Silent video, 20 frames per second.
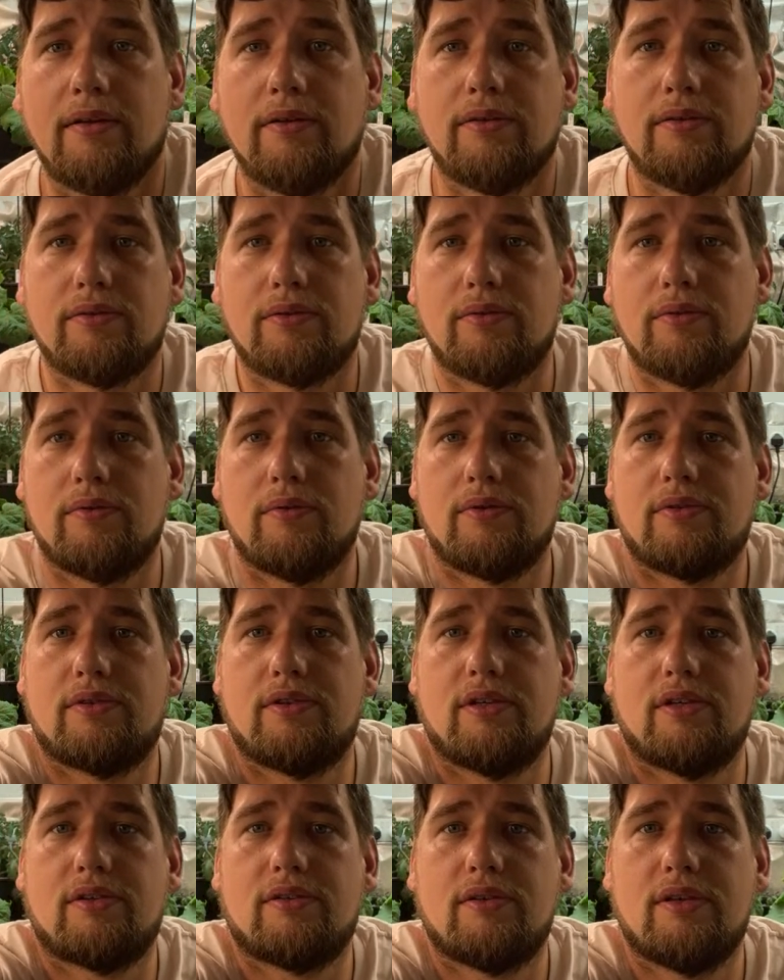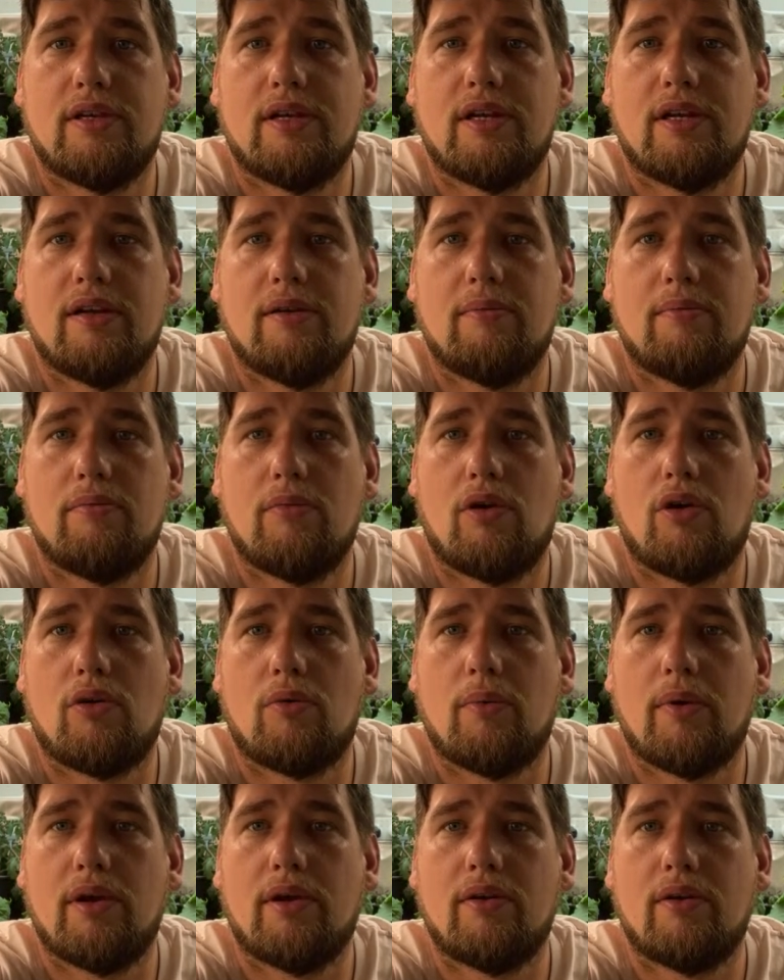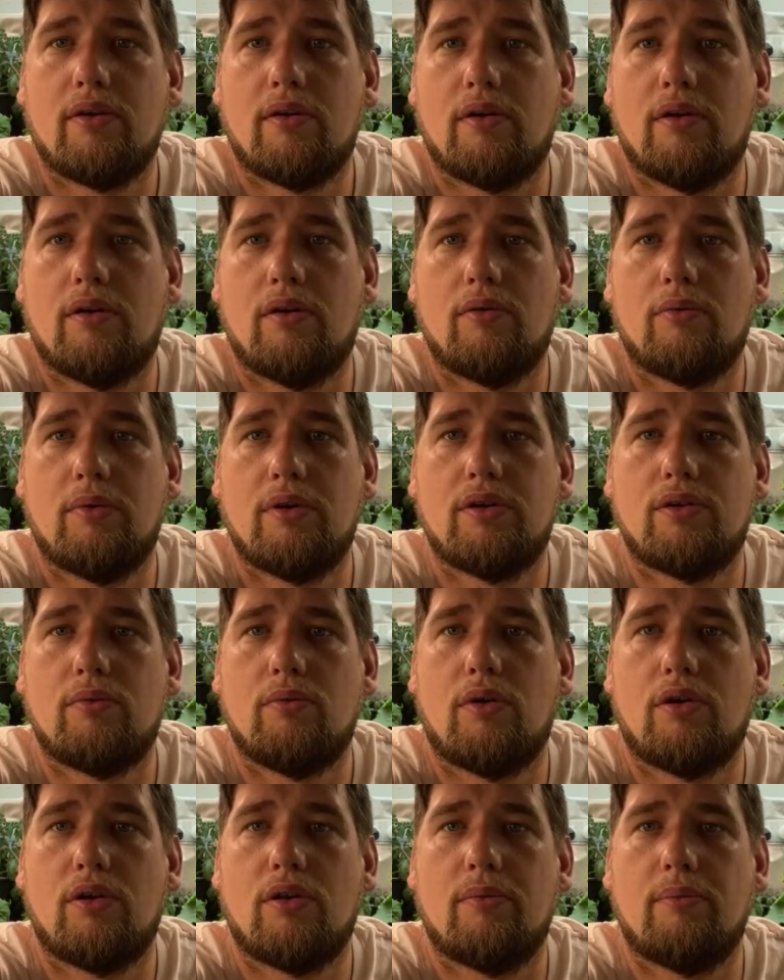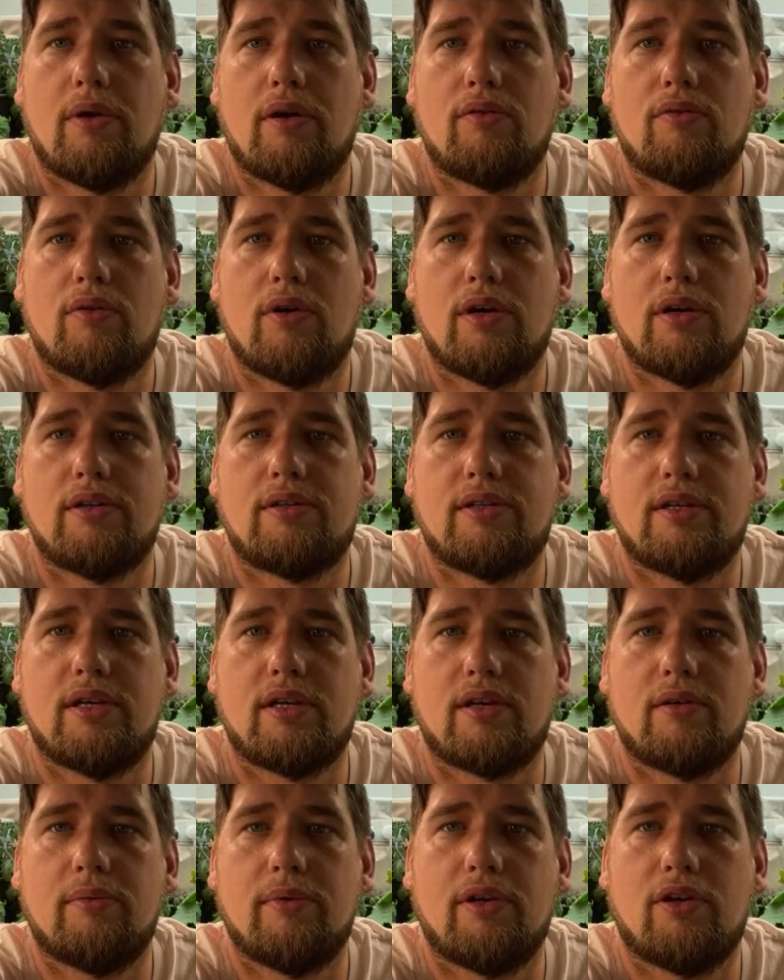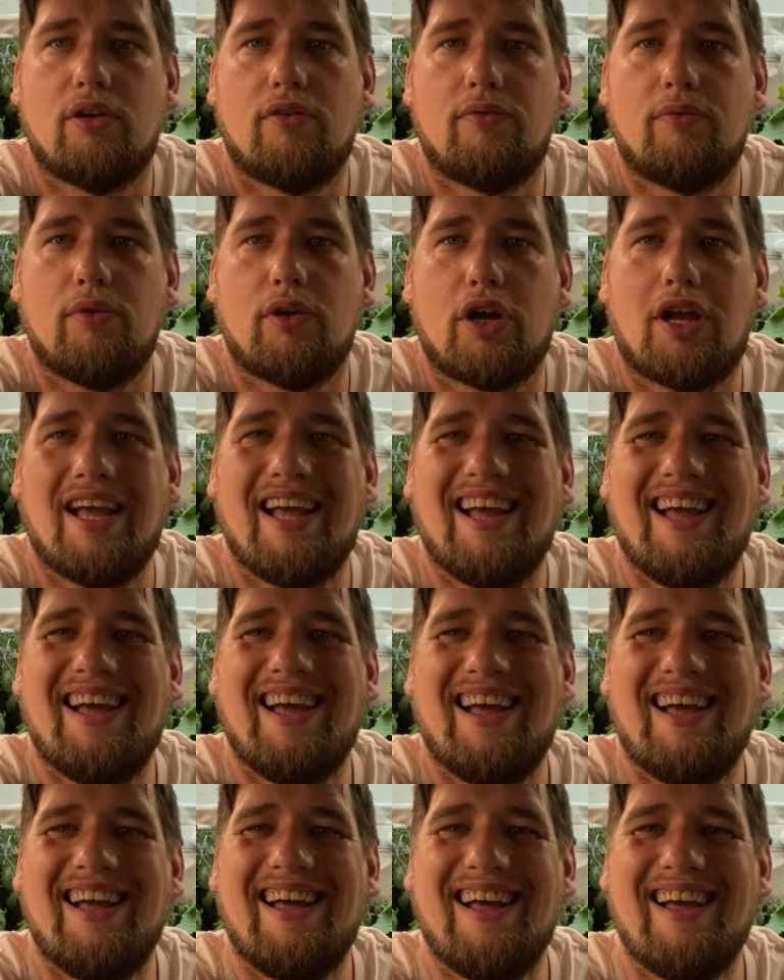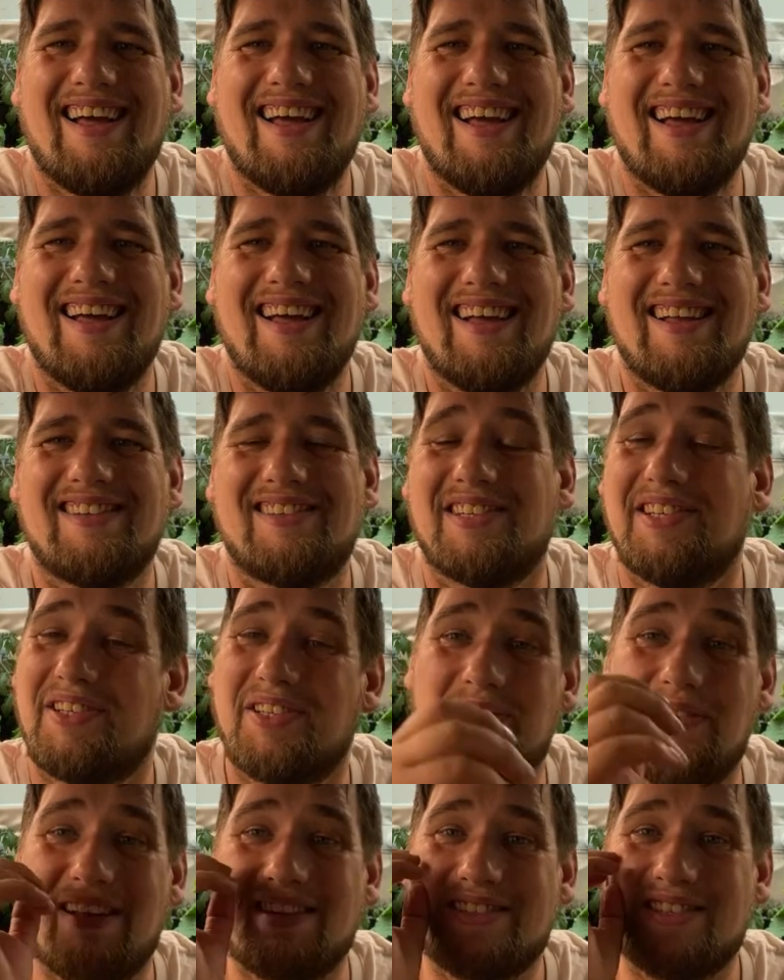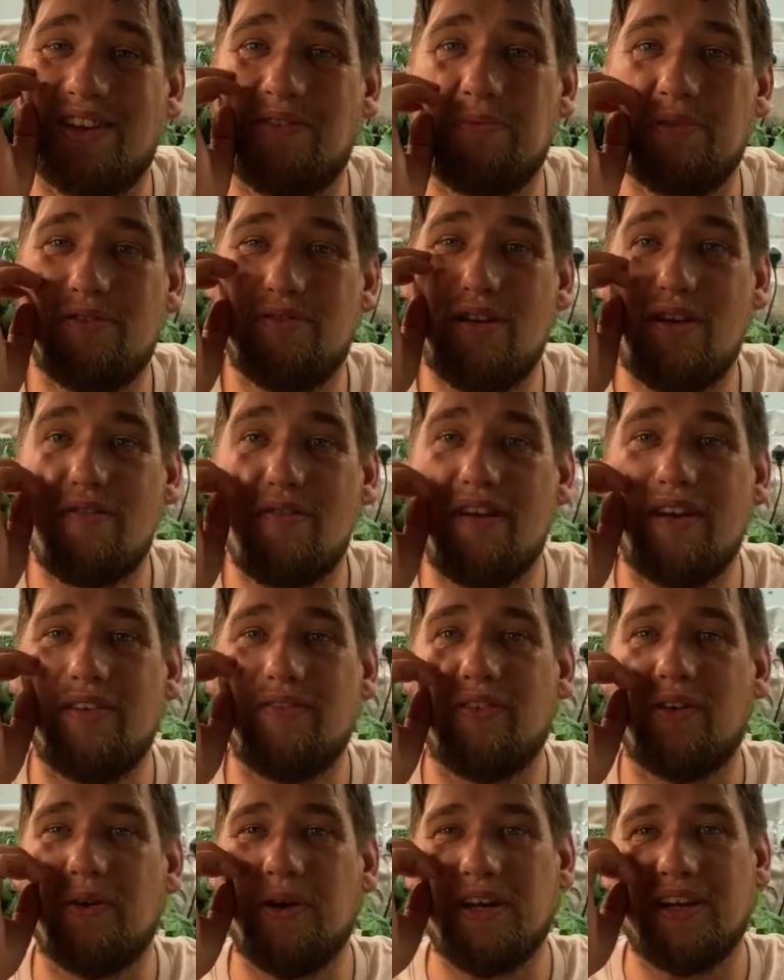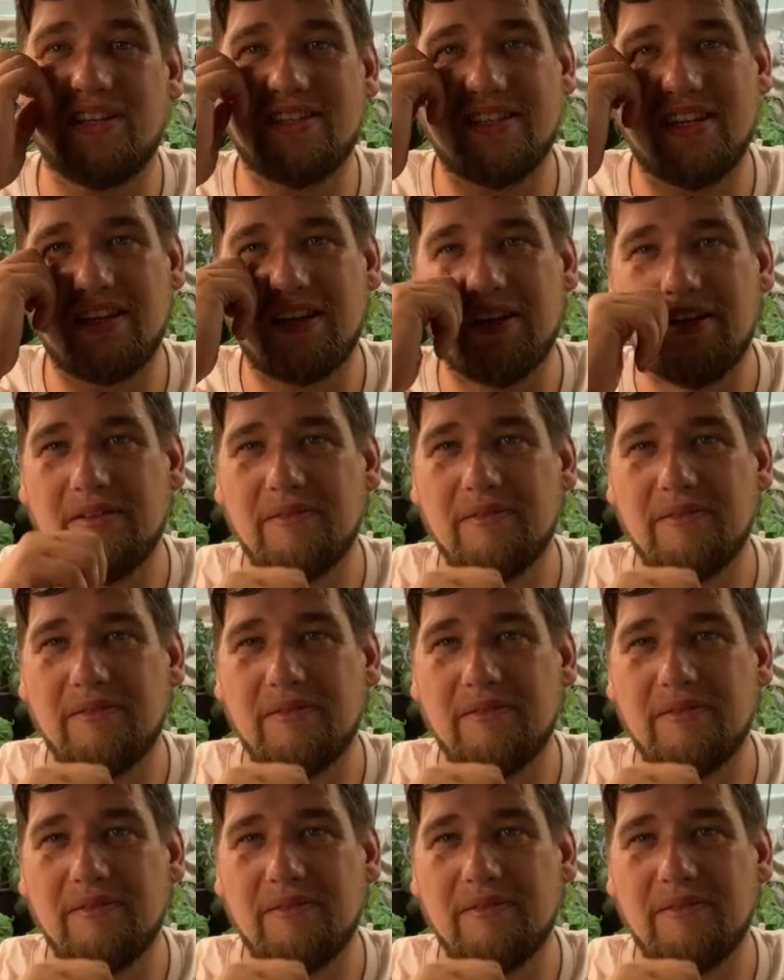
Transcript: So what's this? What went to one at the Metro, had to take the week off work. It's a good job I sit on my rear end for work, isn't it?